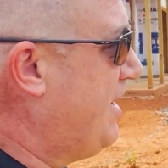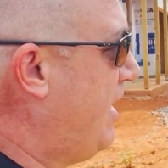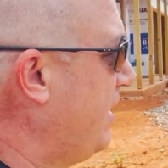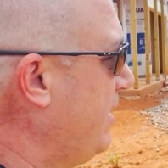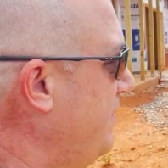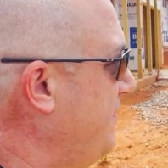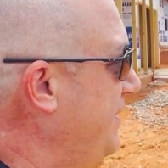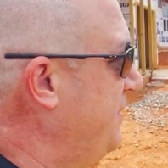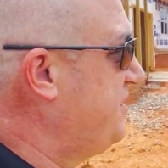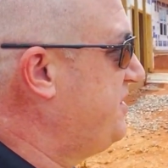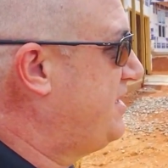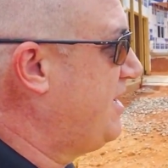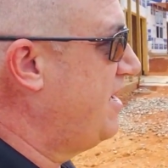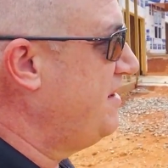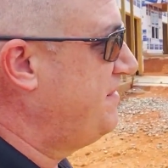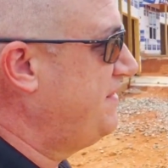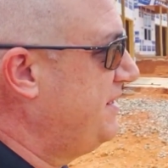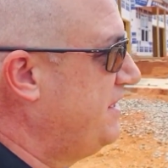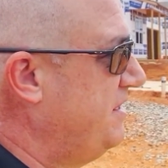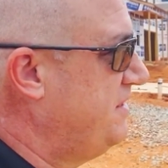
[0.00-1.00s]
all of this
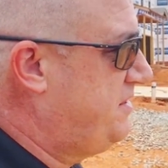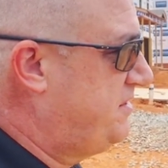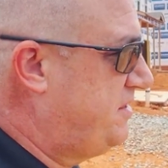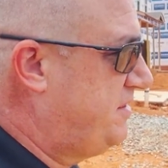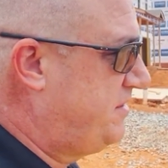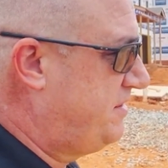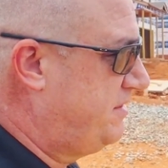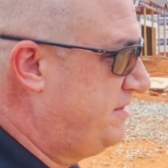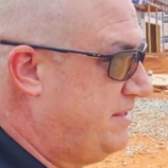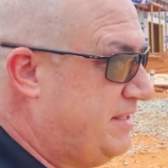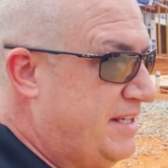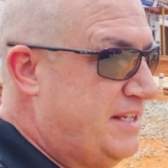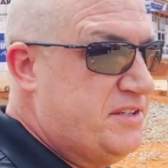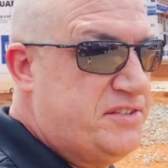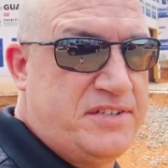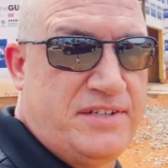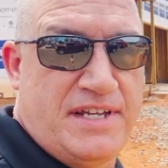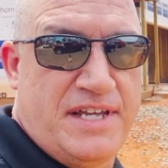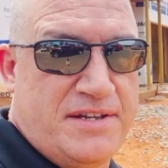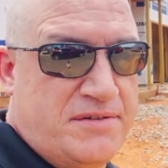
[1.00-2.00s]
stuff is,
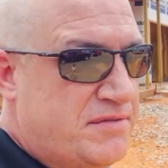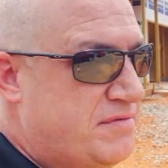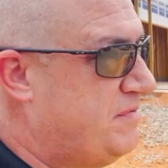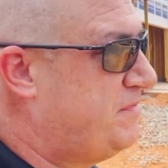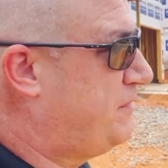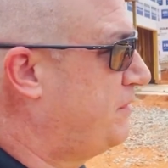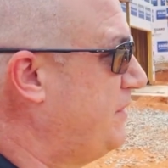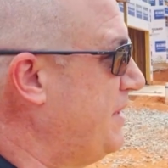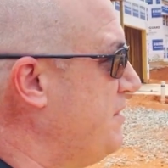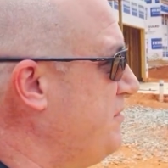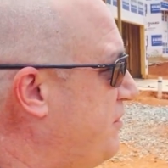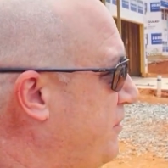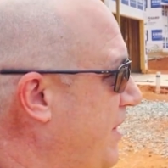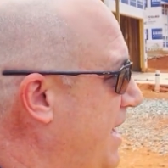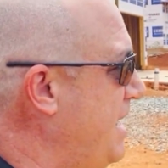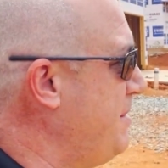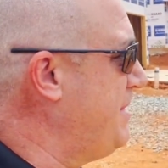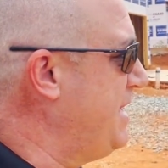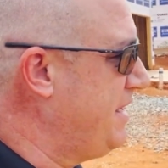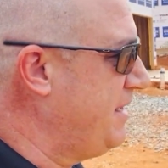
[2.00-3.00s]
is in, in
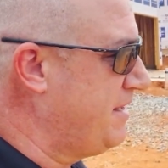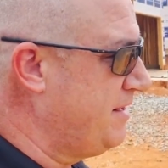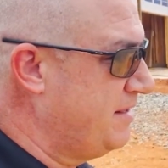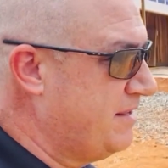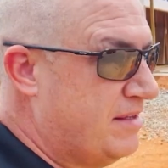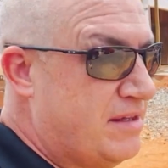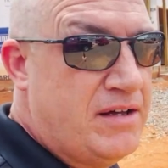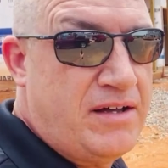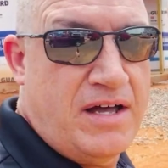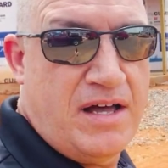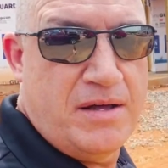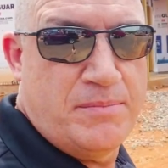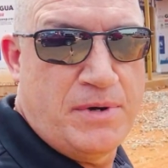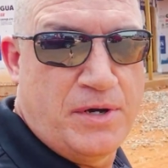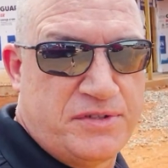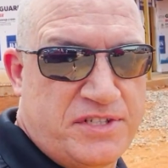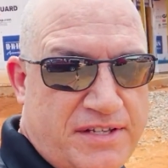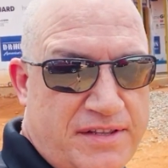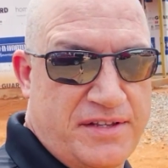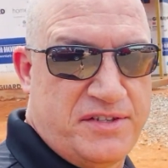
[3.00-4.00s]
framing. Uh,
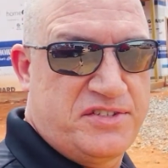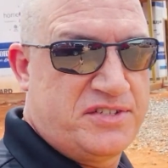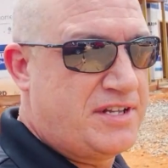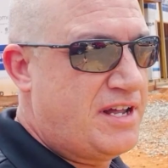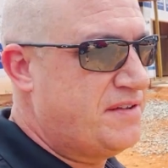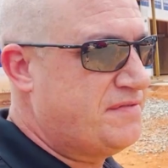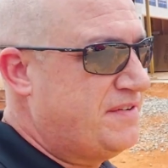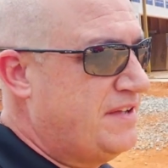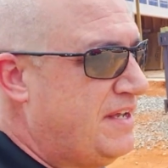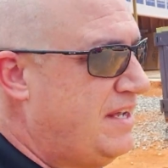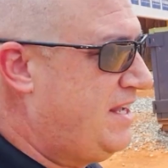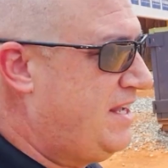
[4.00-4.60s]
most of this stuff